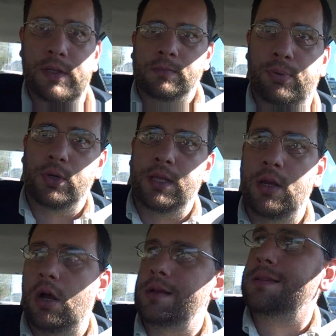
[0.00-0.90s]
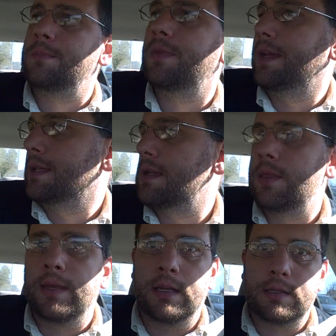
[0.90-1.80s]
some pretty awesome things, I
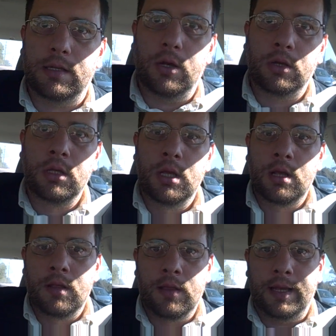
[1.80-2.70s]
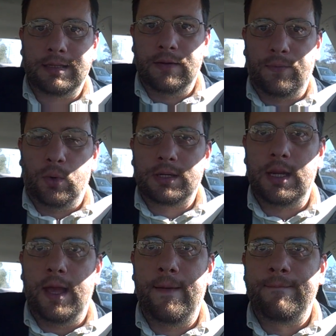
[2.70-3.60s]
think. So that's it for
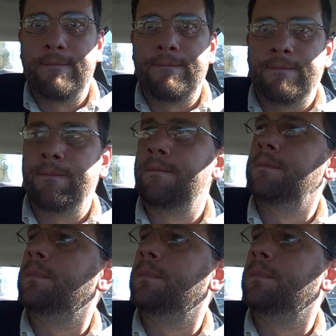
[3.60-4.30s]
today.